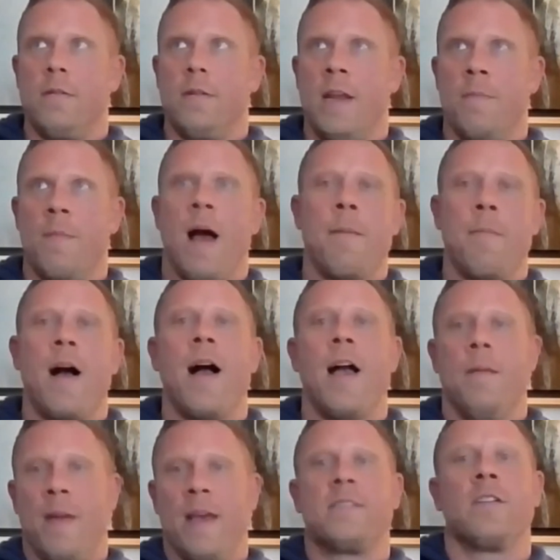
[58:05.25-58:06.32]
in my
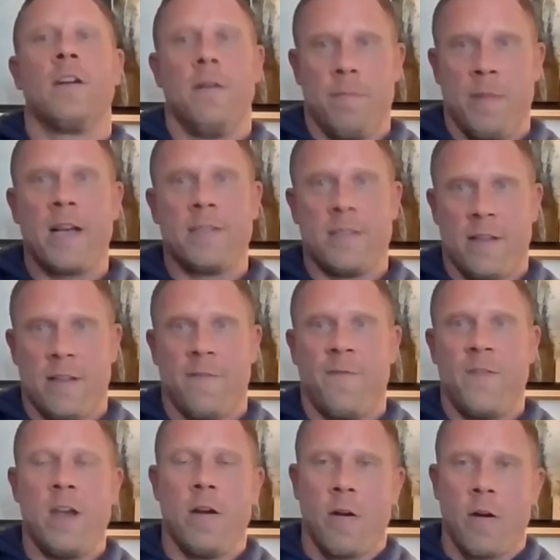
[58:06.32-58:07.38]
mind, based on it because of the
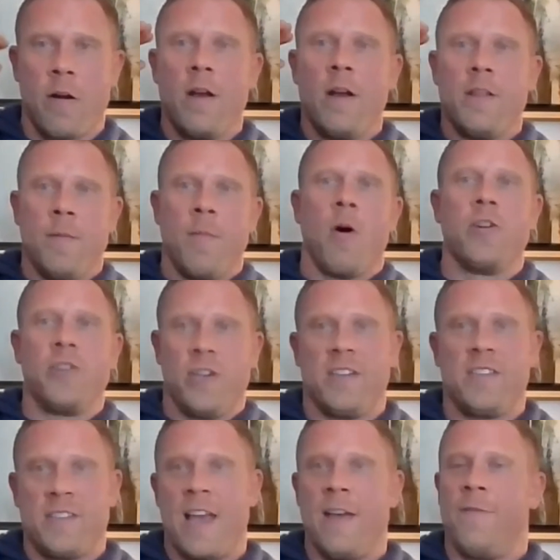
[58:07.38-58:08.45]
fear, the margin of
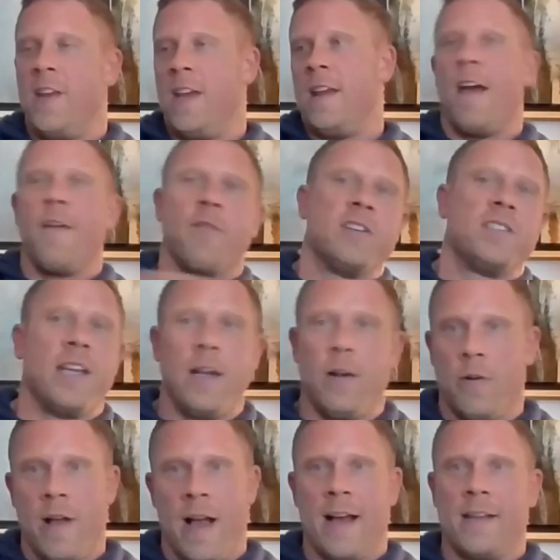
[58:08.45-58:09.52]
safety in every
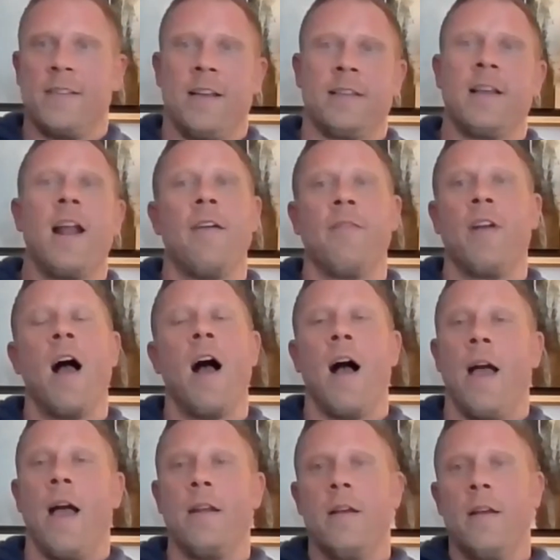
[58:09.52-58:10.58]
single asset that I've
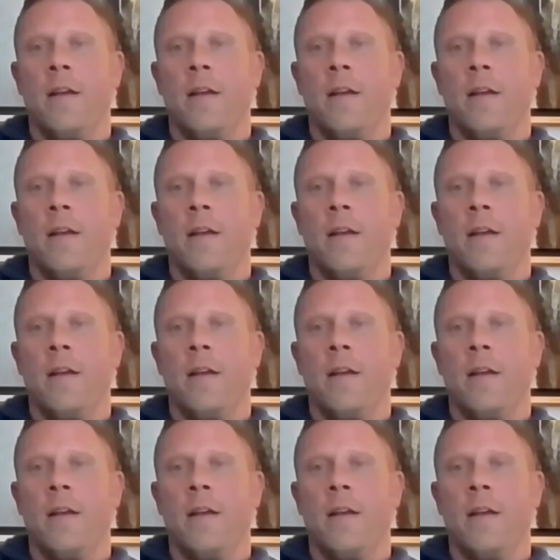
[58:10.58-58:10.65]
got.